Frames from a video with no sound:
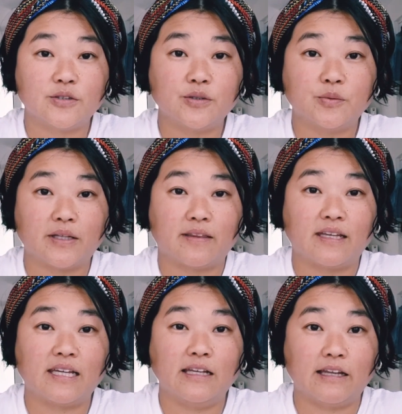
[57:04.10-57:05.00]
do
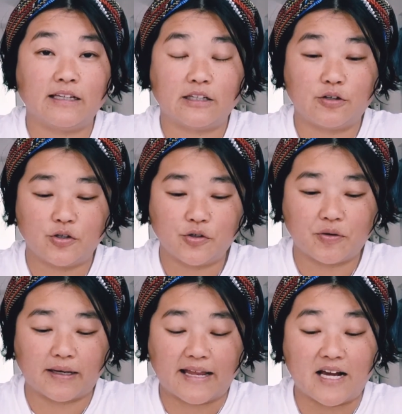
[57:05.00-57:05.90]
with the healing that you're
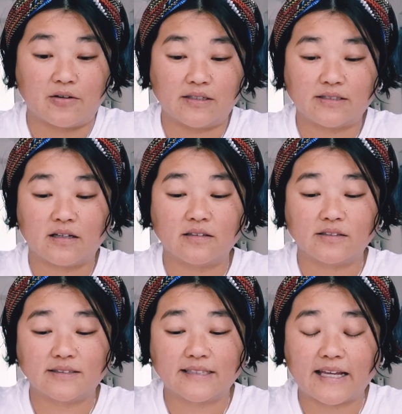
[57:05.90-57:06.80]
doing now. That's the
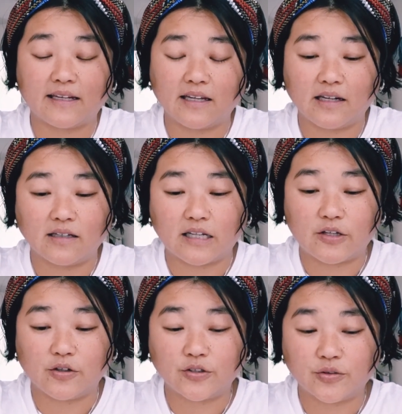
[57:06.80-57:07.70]
understanding
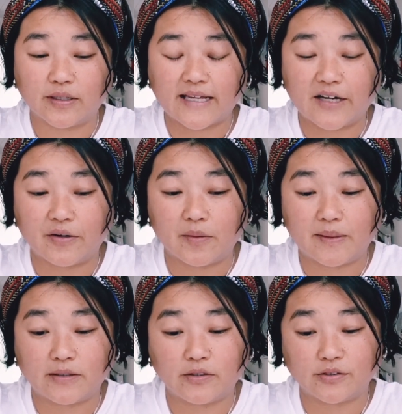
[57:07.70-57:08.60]
that you're doing now
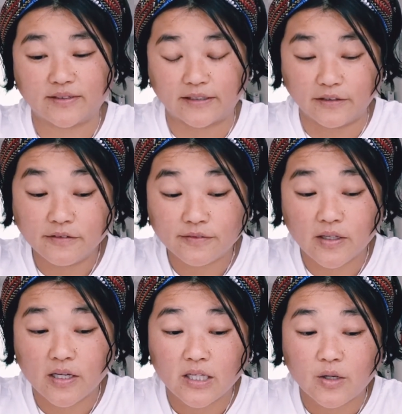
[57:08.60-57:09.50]
about
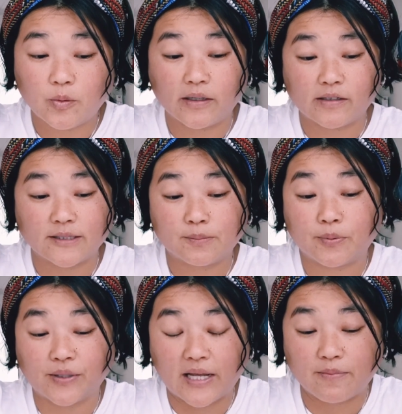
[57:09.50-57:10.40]
yourself,
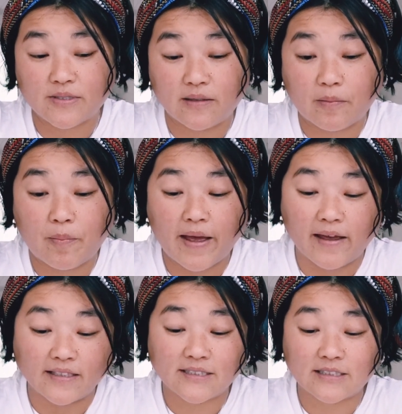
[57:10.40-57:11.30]
whereas perhaps in the
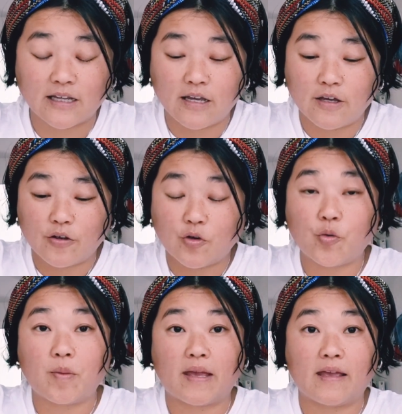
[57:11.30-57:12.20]
past
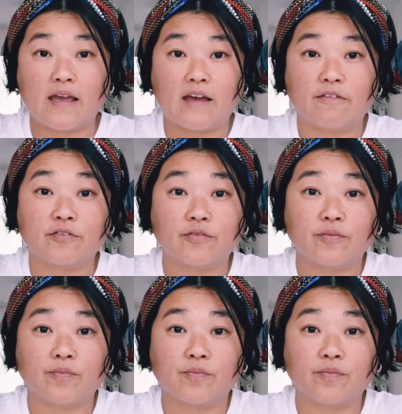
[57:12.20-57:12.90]
you may have